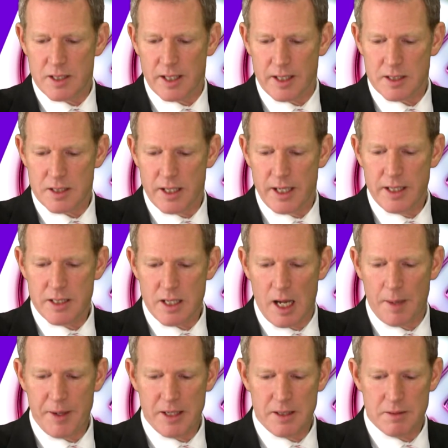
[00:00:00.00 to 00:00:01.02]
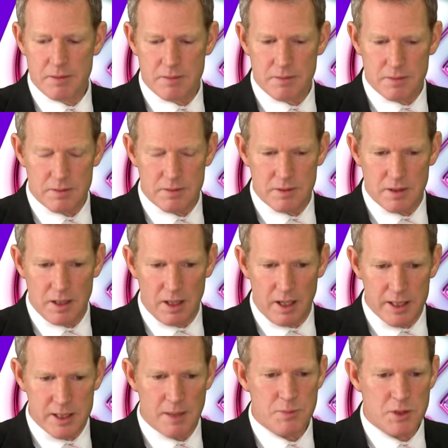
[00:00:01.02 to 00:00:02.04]
things, I mean,
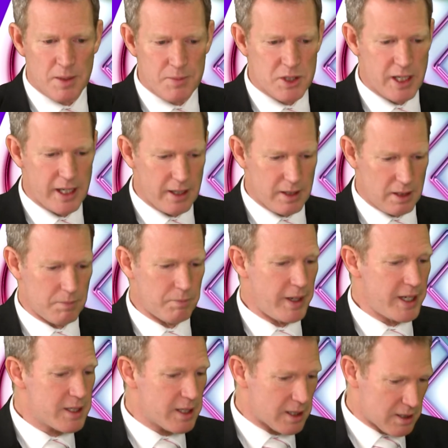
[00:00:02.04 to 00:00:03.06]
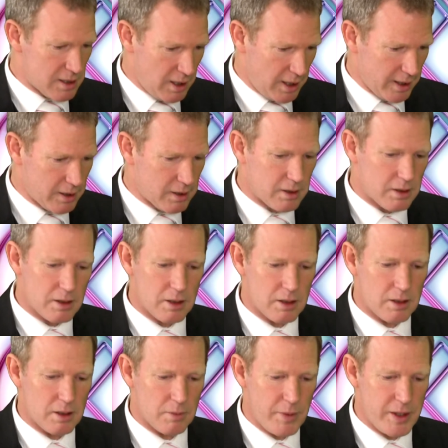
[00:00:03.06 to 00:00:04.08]
I sometimes see at the meetings like
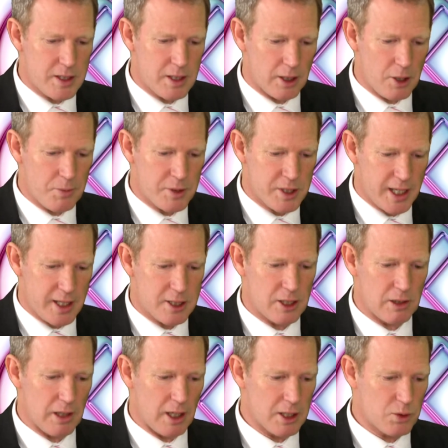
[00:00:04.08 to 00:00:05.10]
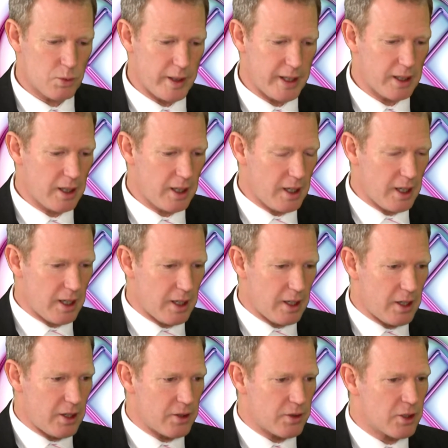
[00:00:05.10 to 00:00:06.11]
the meeting you presented to last week,
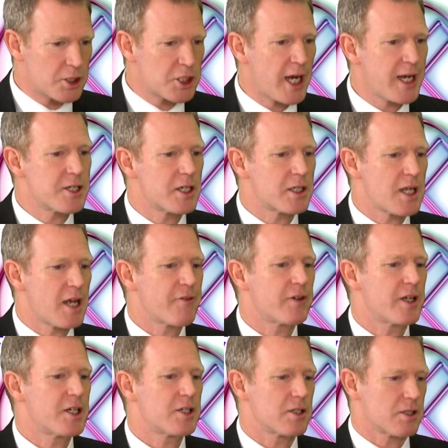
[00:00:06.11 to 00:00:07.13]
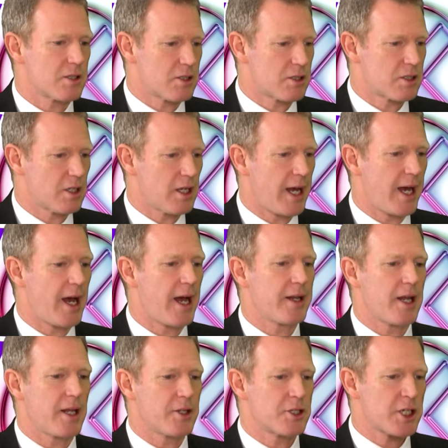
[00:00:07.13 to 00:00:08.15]
the changing definitions uh,
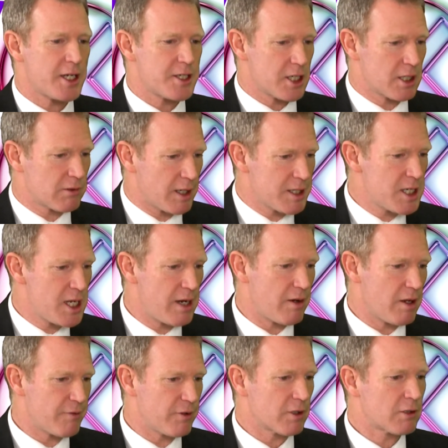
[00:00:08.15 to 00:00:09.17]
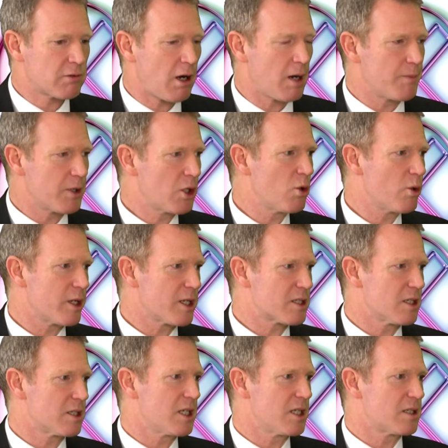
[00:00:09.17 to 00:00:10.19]
and, and, the changing criteria for crime recording
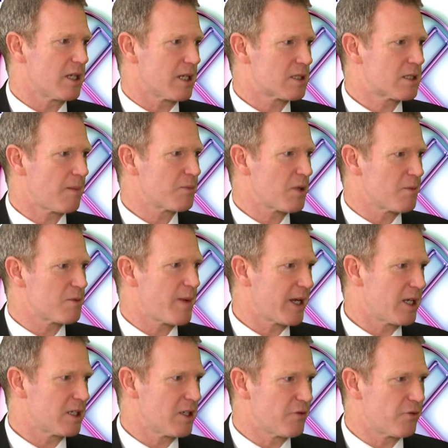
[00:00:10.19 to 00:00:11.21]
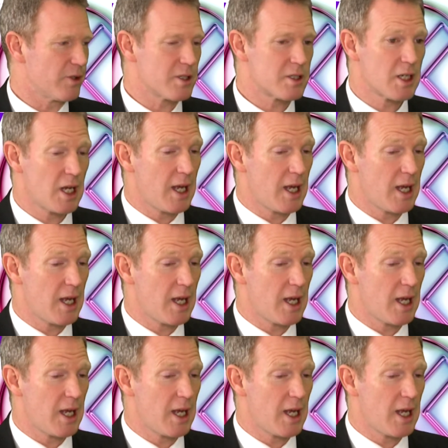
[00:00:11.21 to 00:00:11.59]
statistics sometimes make a difference